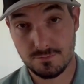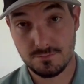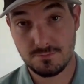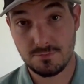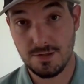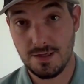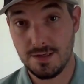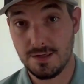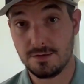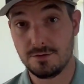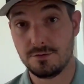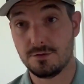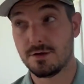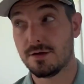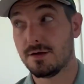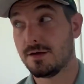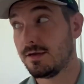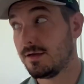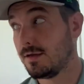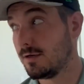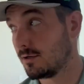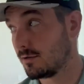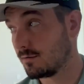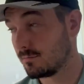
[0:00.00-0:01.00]
And you're gonna
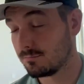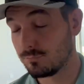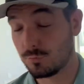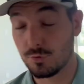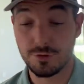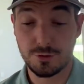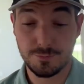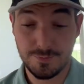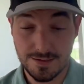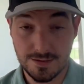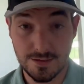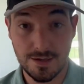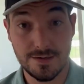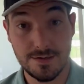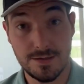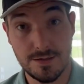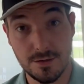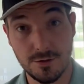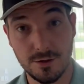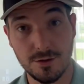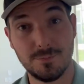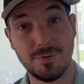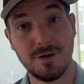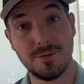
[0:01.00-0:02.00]
hear, well, you may not
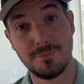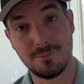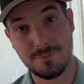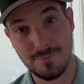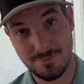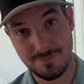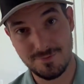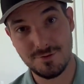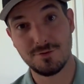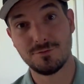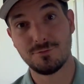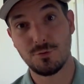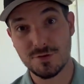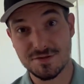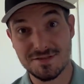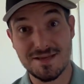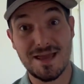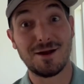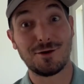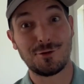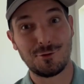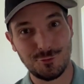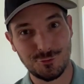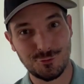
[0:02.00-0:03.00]
hear it, but your voice
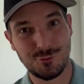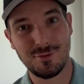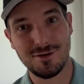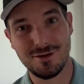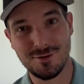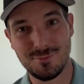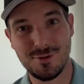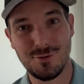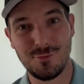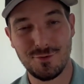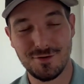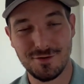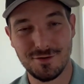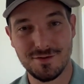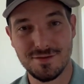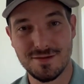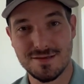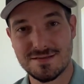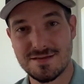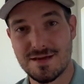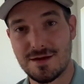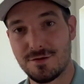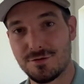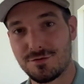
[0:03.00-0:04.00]
echoes quite a bit when you're in
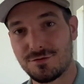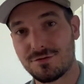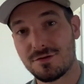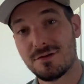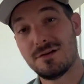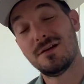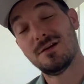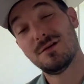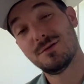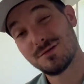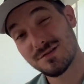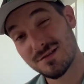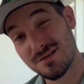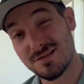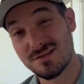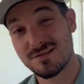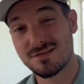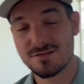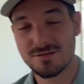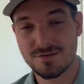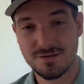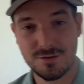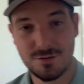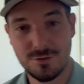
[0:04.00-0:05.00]
this house, which is
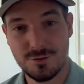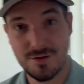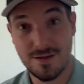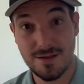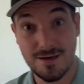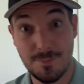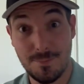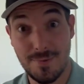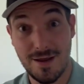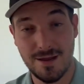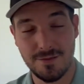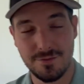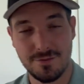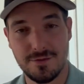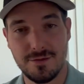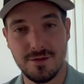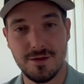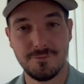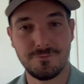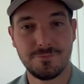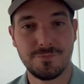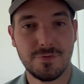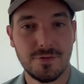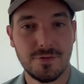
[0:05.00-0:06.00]
a good and a bad thing.